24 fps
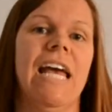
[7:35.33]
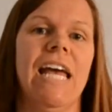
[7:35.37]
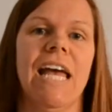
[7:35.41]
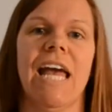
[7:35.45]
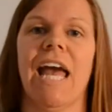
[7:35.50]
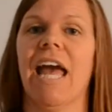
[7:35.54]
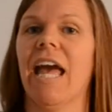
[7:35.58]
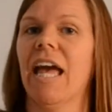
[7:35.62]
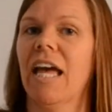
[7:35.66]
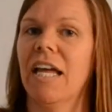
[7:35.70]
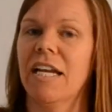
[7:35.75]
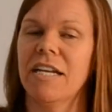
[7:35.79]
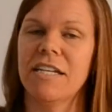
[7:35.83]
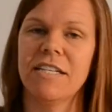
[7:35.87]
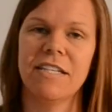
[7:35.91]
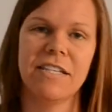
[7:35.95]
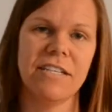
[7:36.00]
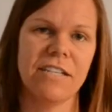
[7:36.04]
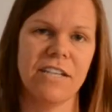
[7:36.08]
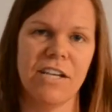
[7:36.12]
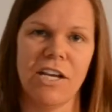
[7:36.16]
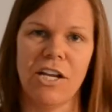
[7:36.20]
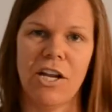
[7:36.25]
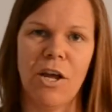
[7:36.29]
And
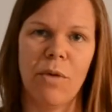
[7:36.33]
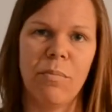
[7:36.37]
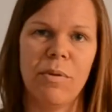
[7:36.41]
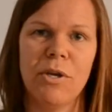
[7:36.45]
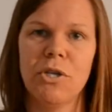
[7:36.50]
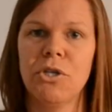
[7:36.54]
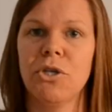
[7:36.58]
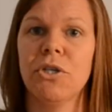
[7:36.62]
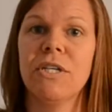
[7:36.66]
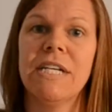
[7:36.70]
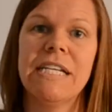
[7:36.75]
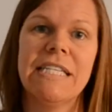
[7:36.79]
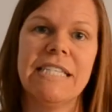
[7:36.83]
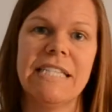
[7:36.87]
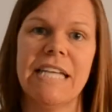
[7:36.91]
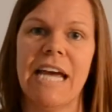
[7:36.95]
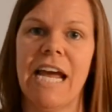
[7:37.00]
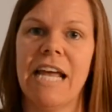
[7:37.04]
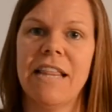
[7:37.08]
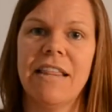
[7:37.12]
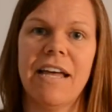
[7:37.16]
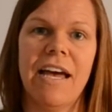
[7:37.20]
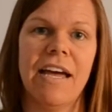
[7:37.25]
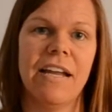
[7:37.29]
be sure to
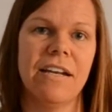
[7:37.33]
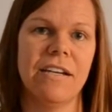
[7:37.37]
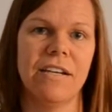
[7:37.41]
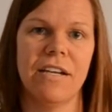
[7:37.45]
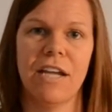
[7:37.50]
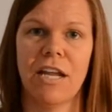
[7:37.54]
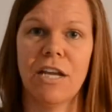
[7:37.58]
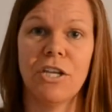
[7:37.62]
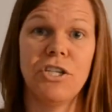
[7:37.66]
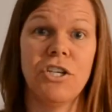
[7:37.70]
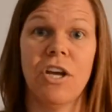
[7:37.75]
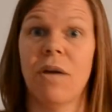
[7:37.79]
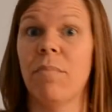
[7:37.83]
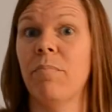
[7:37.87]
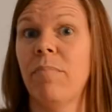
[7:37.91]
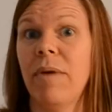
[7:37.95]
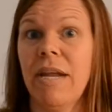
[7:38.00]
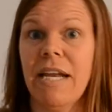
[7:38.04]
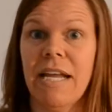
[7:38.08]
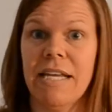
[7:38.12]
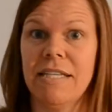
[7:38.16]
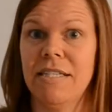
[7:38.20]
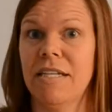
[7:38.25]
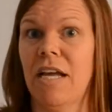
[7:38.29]
say that
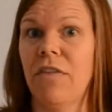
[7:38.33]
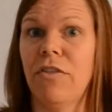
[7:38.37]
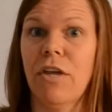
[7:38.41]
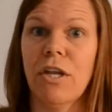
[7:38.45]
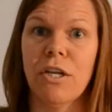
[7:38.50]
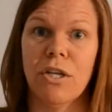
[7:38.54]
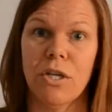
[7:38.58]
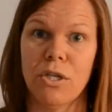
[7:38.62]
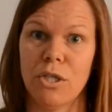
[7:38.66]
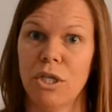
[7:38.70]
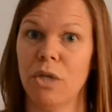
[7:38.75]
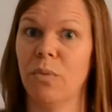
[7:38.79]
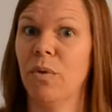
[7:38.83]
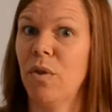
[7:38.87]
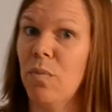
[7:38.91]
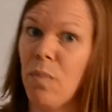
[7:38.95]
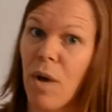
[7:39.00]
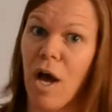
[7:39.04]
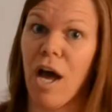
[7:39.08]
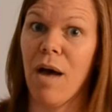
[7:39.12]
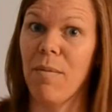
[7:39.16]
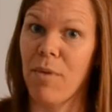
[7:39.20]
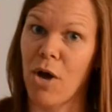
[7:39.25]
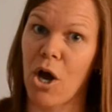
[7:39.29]
jumping has nothing to do with
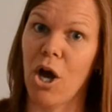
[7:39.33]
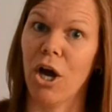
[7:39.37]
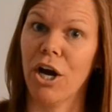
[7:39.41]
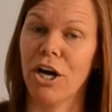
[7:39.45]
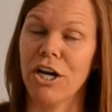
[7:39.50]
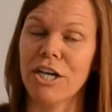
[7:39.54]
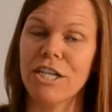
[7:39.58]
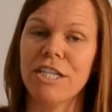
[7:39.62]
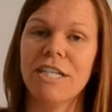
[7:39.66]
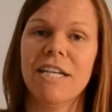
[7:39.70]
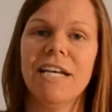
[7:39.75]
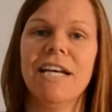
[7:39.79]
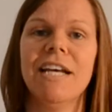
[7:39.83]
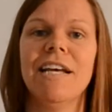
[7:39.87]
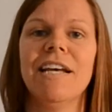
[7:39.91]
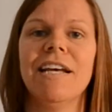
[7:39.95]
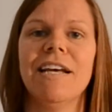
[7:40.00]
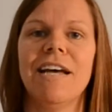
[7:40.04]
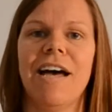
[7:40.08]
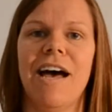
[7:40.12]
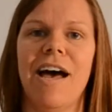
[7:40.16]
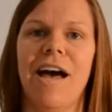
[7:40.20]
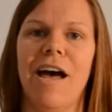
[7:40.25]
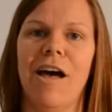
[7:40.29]
pop art,
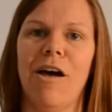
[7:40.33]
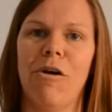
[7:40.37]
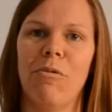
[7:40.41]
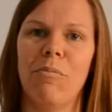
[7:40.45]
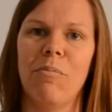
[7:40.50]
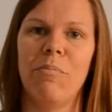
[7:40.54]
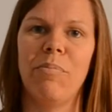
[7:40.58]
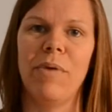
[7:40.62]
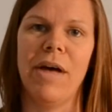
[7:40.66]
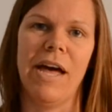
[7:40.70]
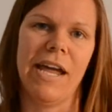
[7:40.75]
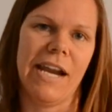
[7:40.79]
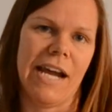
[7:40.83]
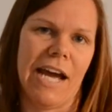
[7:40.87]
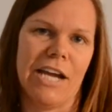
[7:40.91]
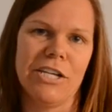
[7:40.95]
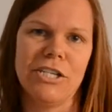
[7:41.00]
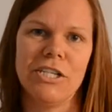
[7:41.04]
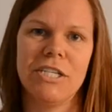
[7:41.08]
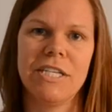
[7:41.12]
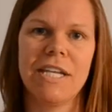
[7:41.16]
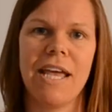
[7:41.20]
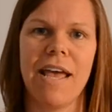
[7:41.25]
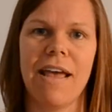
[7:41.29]
but I
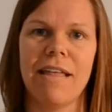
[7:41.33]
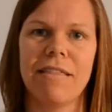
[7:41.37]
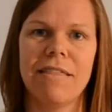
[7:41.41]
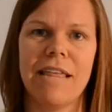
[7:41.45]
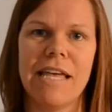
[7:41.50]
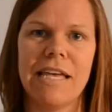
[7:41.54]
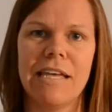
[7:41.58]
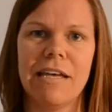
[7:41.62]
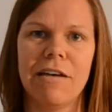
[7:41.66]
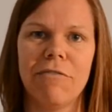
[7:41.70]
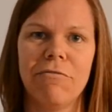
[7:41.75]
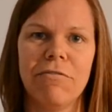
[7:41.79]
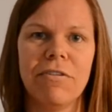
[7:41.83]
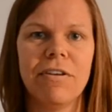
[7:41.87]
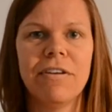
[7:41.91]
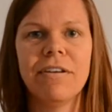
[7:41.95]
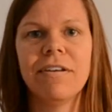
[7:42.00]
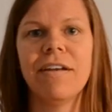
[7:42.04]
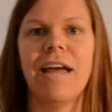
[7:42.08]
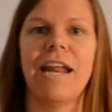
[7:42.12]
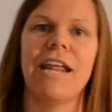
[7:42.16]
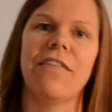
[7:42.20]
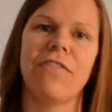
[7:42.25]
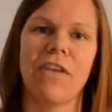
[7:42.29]
just can't think of
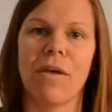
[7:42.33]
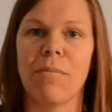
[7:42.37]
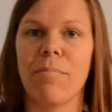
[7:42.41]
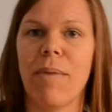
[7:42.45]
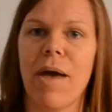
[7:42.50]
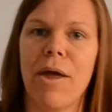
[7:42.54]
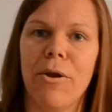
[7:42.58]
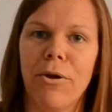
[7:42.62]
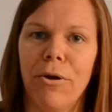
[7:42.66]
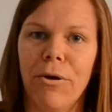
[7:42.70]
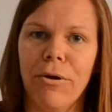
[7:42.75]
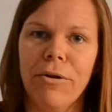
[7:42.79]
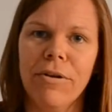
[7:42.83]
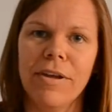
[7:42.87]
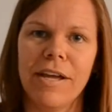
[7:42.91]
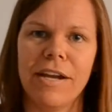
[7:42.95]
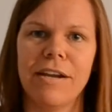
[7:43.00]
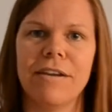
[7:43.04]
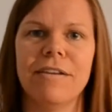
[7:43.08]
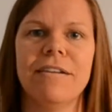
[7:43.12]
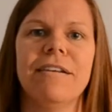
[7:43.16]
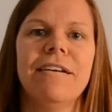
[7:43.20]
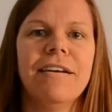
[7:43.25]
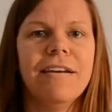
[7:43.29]
anything better.
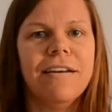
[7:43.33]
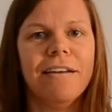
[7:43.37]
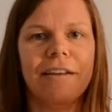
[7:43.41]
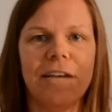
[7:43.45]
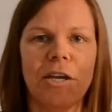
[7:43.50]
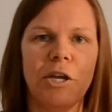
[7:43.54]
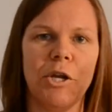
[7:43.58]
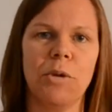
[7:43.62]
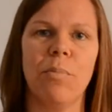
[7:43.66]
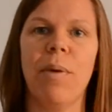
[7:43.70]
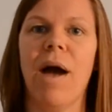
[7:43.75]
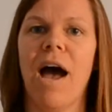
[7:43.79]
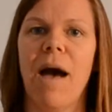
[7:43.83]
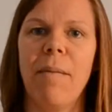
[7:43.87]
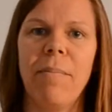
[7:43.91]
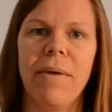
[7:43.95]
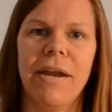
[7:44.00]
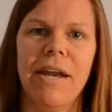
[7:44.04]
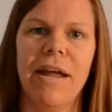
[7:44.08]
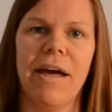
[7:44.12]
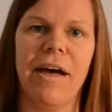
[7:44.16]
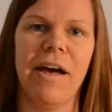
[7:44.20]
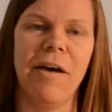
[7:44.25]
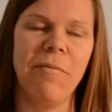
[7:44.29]
And you're
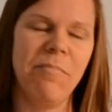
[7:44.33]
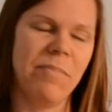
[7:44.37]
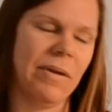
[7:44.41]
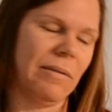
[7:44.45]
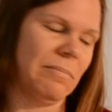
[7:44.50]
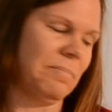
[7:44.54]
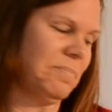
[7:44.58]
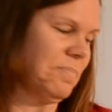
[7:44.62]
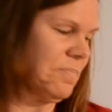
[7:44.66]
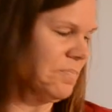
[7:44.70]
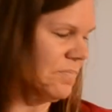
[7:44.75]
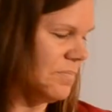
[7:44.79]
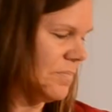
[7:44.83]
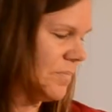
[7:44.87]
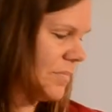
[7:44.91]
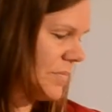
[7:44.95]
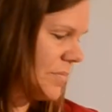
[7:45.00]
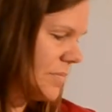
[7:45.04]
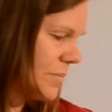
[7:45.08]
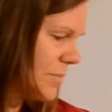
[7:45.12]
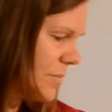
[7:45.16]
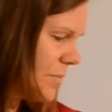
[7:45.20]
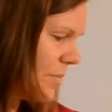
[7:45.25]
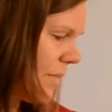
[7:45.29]
popping up, and
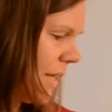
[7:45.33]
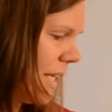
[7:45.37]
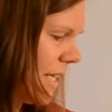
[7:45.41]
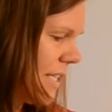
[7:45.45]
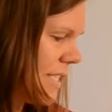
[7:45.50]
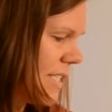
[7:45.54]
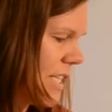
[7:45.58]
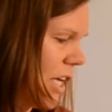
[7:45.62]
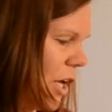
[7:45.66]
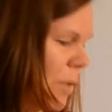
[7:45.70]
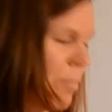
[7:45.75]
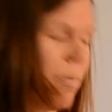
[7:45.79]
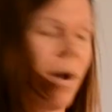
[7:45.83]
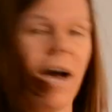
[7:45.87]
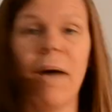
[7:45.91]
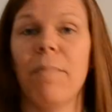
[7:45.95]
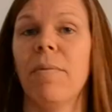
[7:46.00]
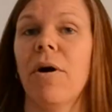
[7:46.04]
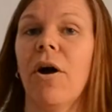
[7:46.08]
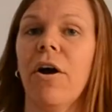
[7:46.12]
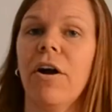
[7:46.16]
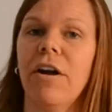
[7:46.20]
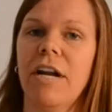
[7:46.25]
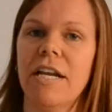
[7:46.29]
so pop
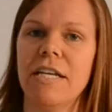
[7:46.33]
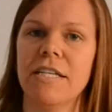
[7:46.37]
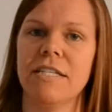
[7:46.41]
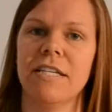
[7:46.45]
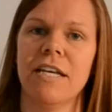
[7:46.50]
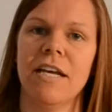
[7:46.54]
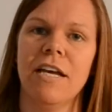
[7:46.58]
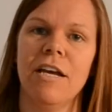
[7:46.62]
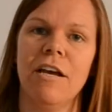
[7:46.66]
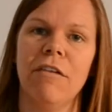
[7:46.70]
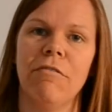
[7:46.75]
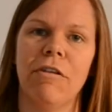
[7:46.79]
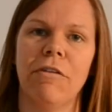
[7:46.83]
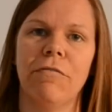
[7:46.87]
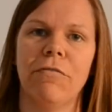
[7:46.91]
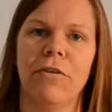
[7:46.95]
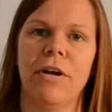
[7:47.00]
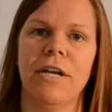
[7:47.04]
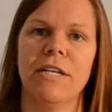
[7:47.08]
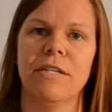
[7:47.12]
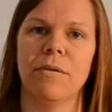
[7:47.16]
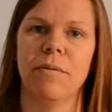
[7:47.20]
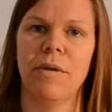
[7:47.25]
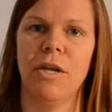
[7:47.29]
art is
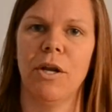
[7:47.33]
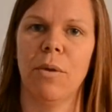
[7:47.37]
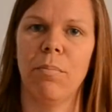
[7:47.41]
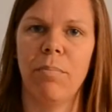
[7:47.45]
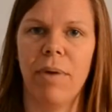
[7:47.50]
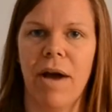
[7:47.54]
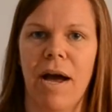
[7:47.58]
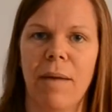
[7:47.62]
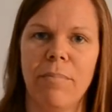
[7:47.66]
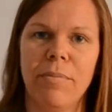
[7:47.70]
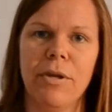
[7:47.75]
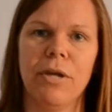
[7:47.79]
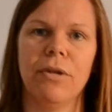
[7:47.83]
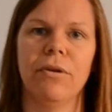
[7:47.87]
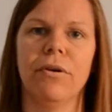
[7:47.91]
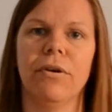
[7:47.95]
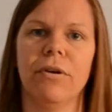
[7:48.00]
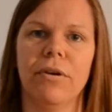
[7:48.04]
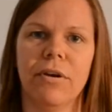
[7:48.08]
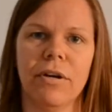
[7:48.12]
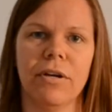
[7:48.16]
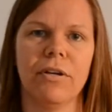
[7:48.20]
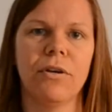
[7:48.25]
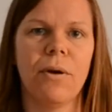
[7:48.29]
referring to
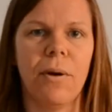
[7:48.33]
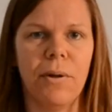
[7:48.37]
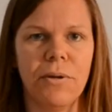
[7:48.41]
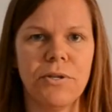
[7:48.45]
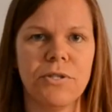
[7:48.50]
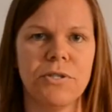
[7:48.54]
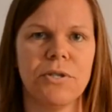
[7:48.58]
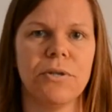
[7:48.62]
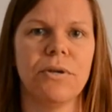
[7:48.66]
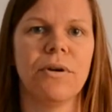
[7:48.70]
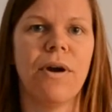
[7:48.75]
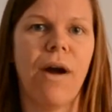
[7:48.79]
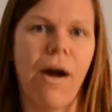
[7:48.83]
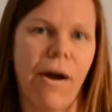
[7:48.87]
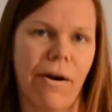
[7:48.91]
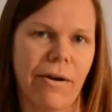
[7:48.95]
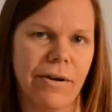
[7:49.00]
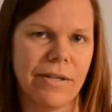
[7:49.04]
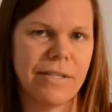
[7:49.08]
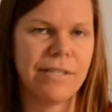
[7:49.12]
popular culture art.